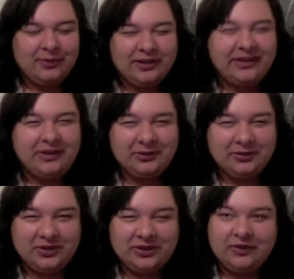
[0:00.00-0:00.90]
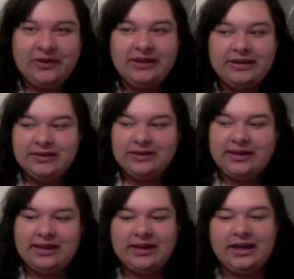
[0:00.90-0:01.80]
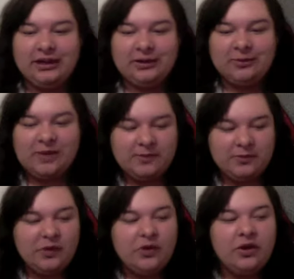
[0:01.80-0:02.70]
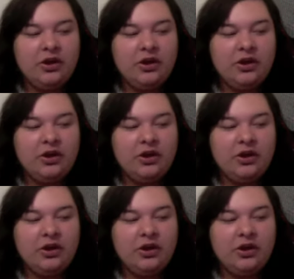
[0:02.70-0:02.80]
but you don't really do it until, like, other people